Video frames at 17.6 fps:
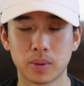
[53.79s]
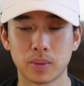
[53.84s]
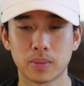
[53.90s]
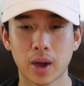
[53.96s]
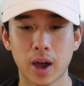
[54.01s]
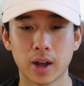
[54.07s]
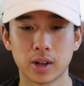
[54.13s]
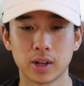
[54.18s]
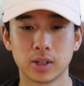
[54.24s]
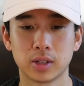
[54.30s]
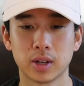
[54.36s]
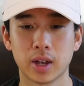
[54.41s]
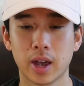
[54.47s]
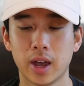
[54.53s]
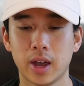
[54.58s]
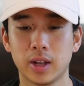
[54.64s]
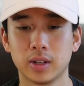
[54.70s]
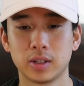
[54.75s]
patties.
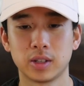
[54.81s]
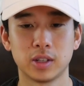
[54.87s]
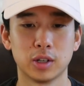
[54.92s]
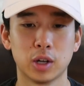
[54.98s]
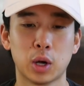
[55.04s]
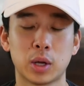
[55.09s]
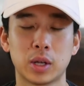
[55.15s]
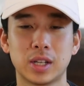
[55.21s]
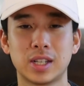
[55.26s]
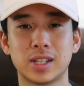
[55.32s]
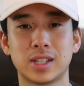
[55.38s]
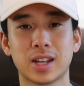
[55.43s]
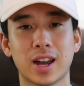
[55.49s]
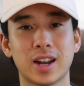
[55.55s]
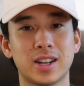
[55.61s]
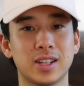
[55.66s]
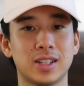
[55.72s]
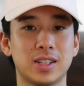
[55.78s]
And he
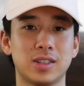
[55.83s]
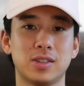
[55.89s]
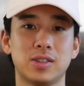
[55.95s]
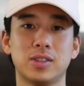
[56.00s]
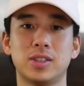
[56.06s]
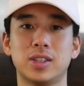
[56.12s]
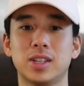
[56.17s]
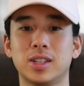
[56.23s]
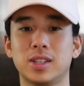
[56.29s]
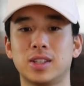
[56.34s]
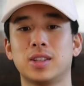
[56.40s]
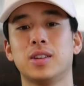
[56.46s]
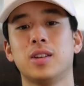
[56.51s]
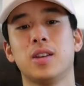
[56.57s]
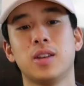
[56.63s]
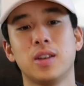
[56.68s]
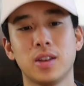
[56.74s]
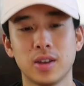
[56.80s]
decided to use his
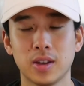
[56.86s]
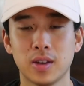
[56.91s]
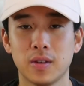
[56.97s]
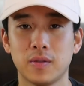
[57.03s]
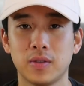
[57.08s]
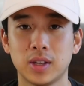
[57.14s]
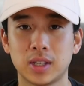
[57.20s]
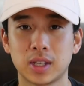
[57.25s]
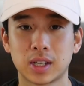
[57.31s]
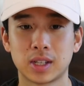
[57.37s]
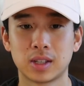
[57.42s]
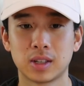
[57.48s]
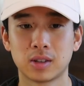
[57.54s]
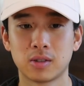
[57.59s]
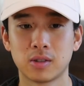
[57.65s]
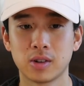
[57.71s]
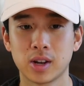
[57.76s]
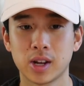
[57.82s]
physics
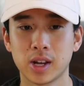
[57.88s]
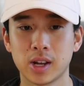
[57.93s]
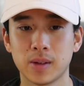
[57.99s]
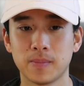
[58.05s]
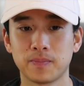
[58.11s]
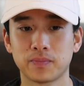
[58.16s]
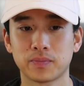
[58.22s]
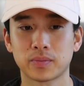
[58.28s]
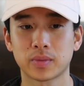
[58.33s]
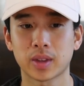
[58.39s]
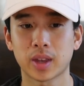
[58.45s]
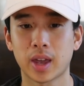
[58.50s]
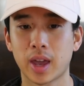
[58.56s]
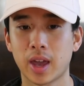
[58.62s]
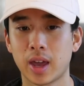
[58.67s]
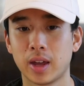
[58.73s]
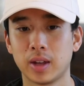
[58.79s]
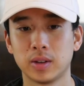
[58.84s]
degree
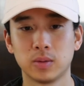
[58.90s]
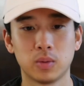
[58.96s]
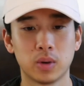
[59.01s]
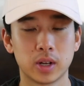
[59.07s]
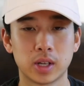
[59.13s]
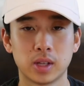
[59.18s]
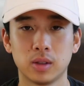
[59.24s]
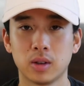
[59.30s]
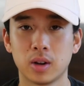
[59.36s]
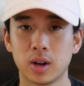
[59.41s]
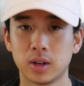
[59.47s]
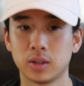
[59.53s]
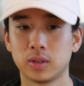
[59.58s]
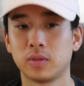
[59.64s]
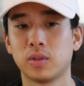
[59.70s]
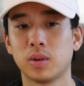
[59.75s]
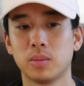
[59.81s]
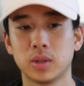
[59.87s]
and what he learned
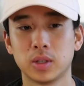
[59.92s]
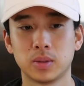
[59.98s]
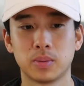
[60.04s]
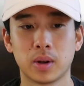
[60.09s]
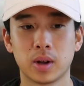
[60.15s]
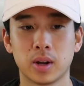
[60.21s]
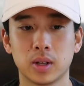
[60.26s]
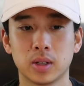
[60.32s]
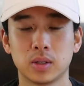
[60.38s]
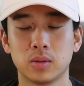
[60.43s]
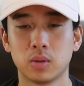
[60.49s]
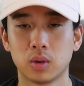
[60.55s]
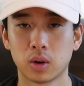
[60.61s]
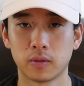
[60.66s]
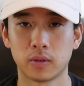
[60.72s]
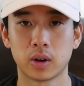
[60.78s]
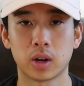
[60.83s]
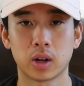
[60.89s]
from his parents, who
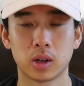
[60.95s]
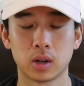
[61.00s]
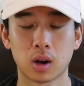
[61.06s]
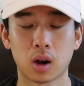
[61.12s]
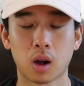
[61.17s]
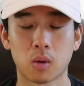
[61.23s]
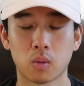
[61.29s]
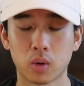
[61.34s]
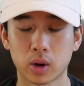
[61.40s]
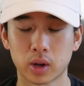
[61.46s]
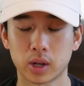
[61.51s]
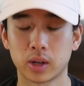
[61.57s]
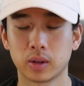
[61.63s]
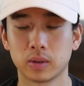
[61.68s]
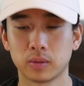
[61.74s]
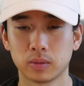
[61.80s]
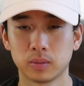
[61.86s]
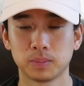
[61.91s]
are very
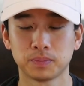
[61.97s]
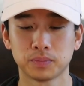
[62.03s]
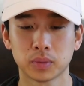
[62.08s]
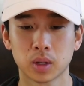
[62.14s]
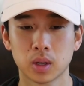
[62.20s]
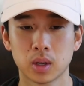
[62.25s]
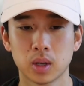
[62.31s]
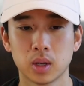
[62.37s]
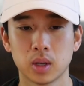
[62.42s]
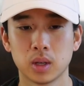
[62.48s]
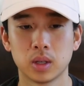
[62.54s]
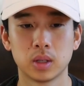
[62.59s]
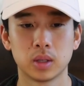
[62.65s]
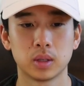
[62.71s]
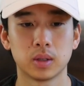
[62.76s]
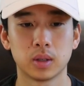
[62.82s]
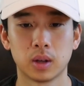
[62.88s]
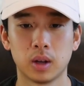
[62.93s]
hardworking,
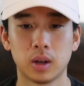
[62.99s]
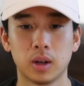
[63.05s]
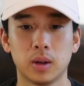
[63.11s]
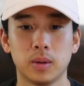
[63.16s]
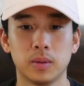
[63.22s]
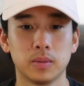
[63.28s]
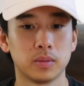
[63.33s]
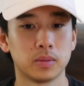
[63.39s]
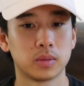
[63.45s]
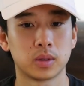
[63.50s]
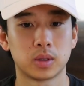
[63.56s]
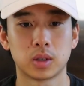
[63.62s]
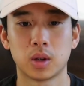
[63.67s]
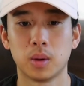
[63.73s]
to